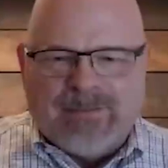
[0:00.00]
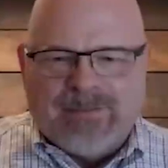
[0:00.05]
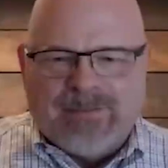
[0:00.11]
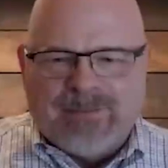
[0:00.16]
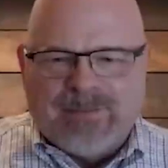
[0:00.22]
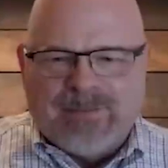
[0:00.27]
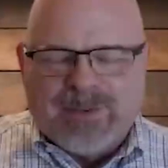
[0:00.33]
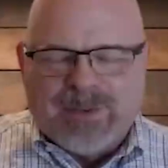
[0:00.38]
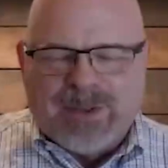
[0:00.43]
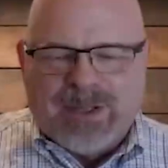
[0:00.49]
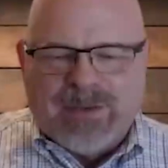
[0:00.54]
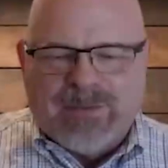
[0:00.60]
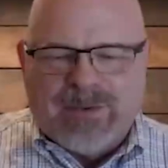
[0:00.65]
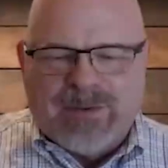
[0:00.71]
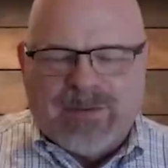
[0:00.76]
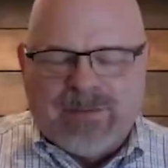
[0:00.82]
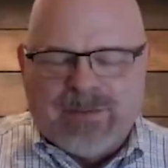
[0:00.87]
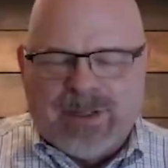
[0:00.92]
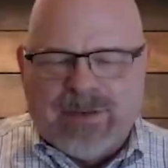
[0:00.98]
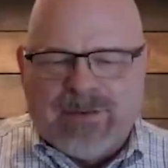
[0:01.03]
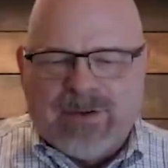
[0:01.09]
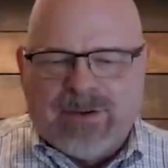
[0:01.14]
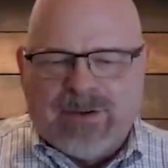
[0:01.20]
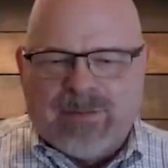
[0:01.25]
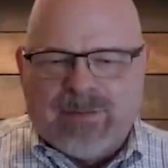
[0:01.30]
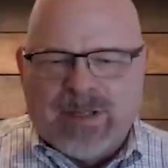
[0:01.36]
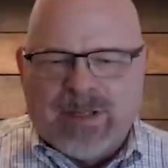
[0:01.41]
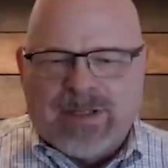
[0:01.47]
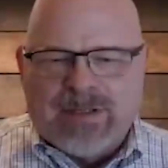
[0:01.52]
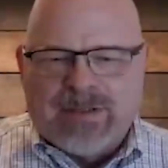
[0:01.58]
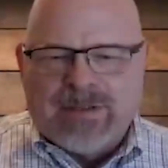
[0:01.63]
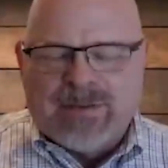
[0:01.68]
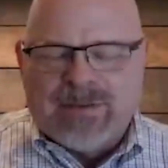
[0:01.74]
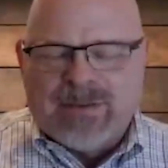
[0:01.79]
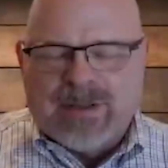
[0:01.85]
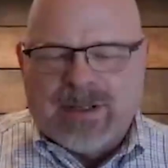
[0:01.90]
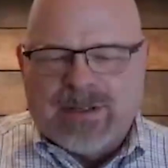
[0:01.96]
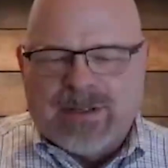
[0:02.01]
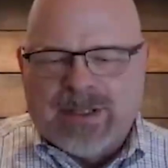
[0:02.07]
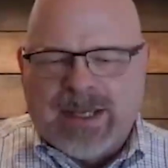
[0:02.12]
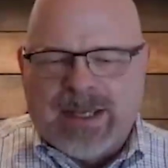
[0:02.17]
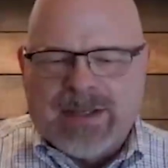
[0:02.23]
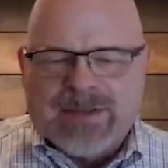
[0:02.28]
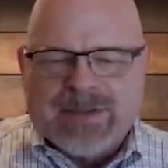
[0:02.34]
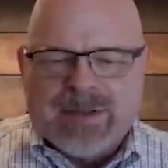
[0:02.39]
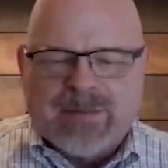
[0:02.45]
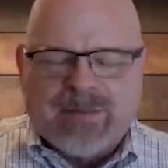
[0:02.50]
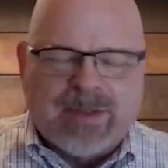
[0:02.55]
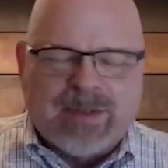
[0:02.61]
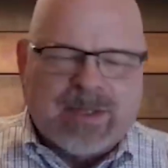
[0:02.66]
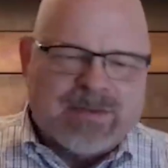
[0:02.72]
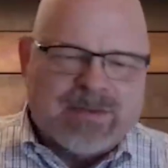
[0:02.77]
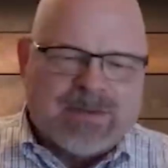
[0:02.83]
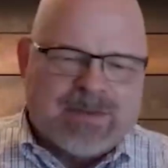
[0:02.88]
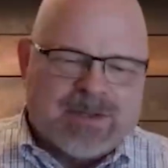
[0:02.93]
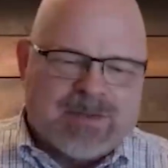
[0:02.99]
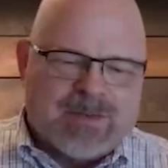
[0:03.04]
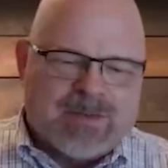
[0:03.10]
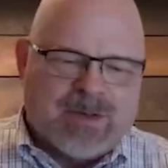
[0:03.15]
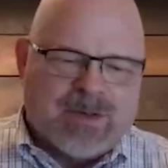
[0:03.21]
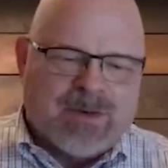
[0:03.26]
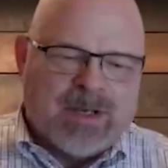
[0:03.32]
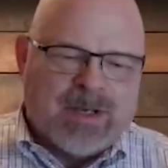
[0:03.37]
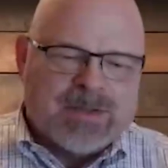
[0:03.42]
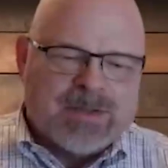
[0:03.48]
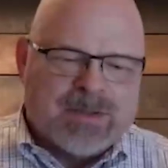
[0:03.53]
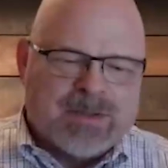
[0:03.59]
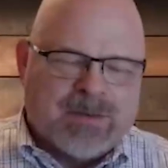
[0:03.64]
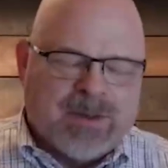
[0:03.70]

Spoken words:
Yeah. So given a little bit to gain something, that's really great.